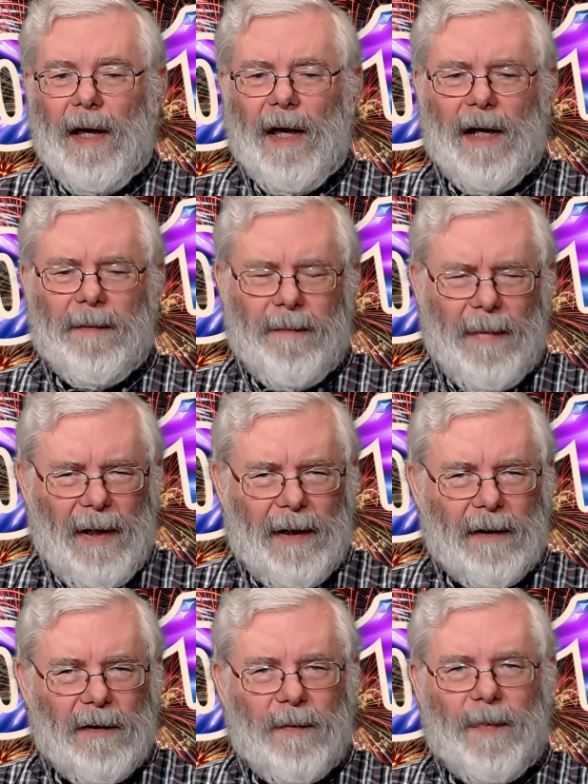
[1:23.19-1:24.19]
And
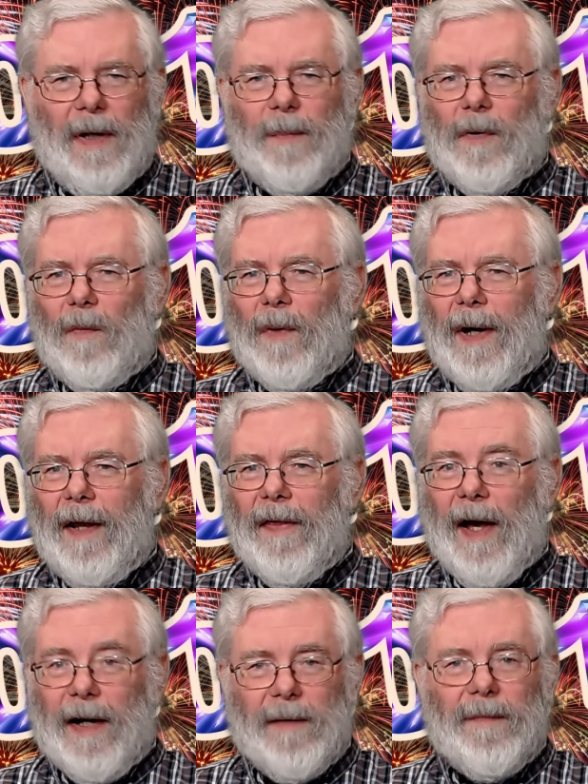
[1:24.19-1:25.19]
meeting new people, well,
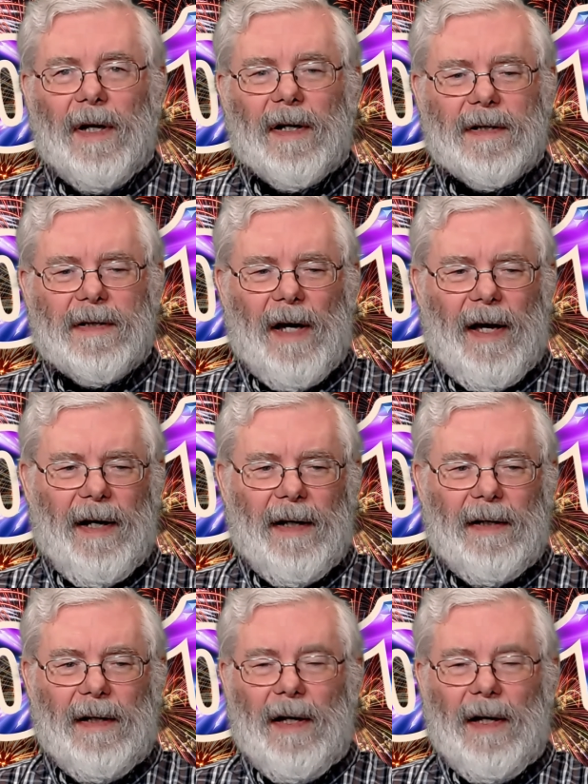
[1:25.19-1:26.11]
that can be exciting,